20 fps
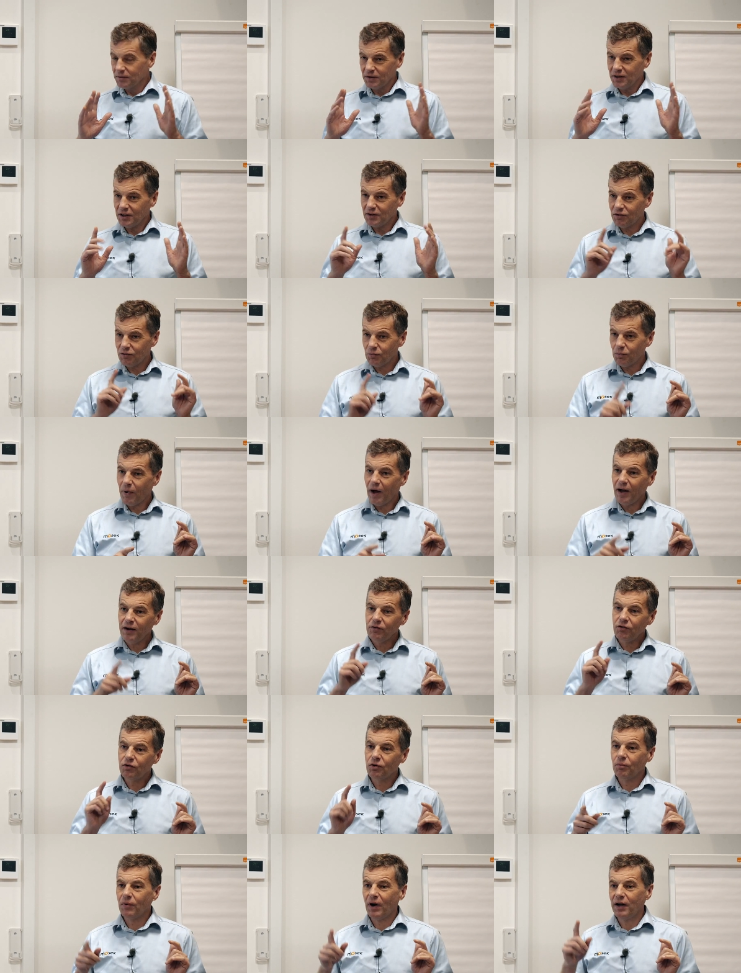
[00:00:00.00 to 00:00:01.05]
it's
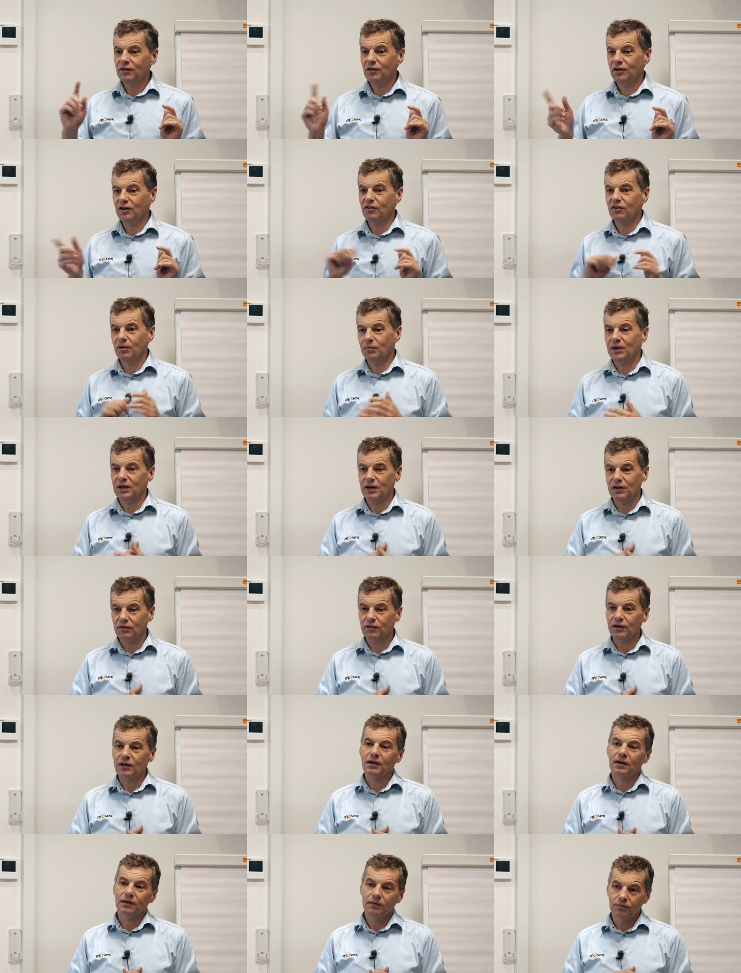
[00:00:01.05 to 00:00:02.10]
run-to-run
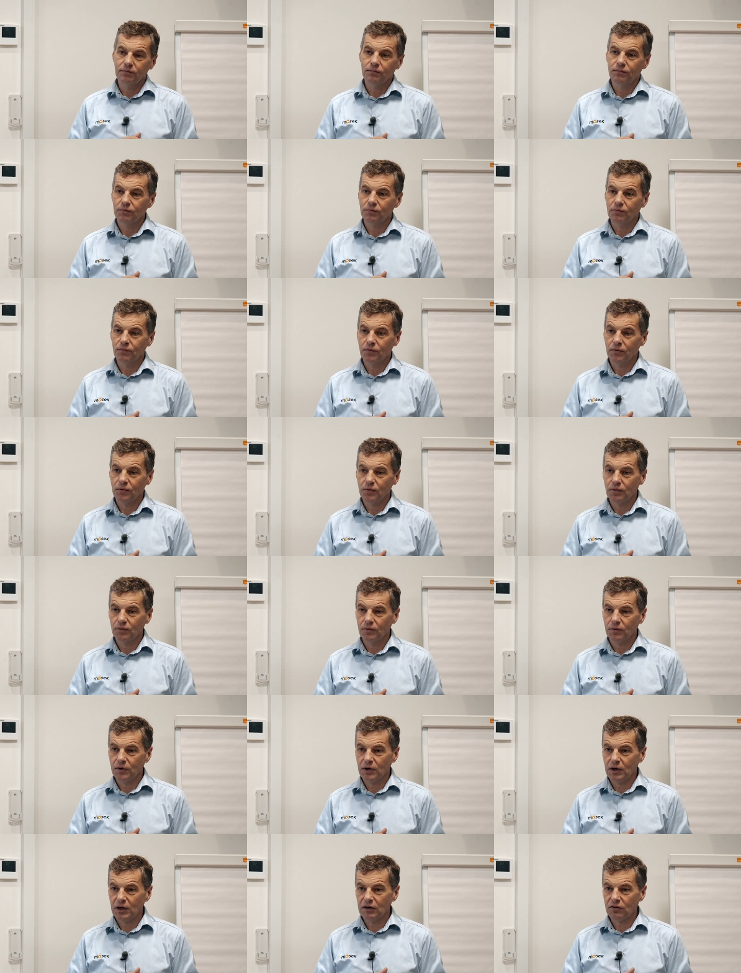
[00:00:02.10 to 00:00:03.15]
deterministic.
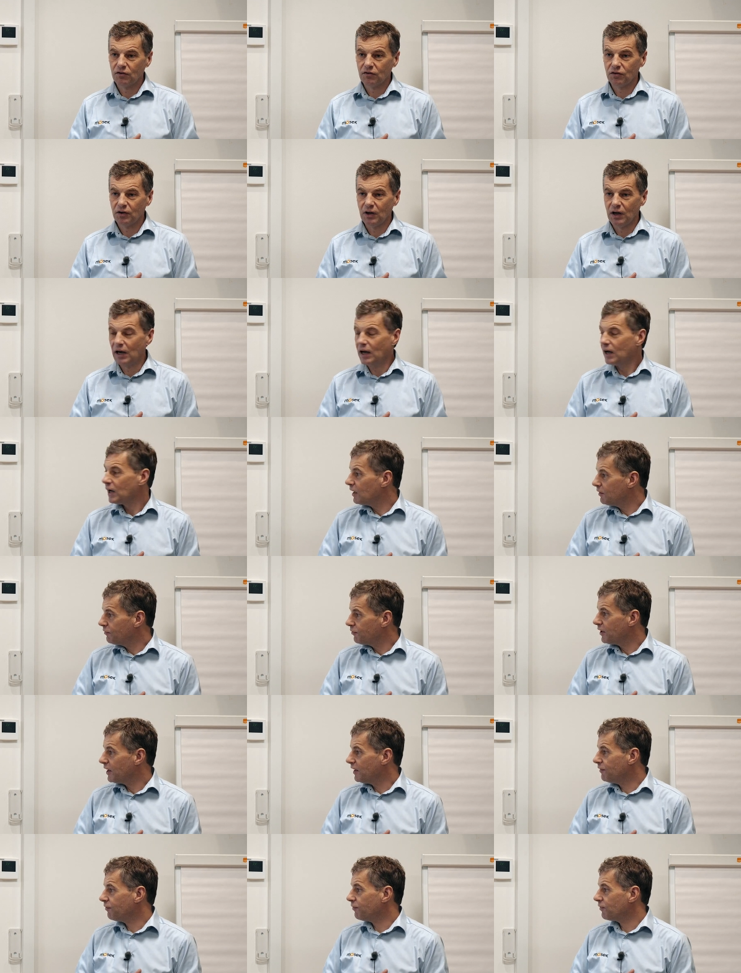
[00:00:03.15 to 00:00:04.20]
It's, uh, if,
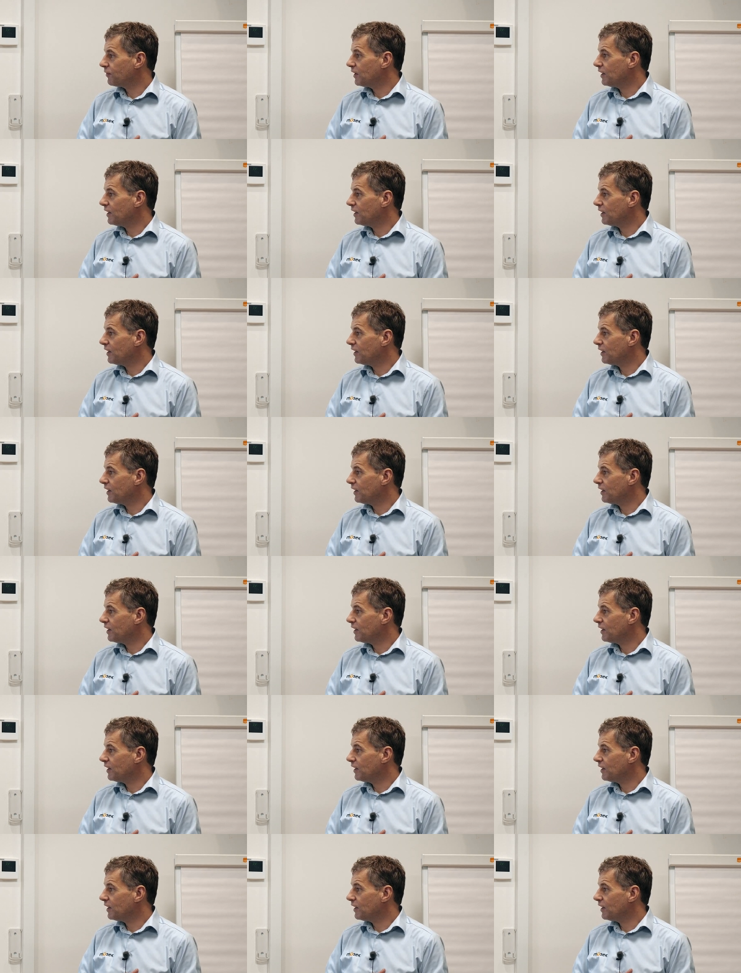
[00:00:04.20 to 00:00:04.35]
if,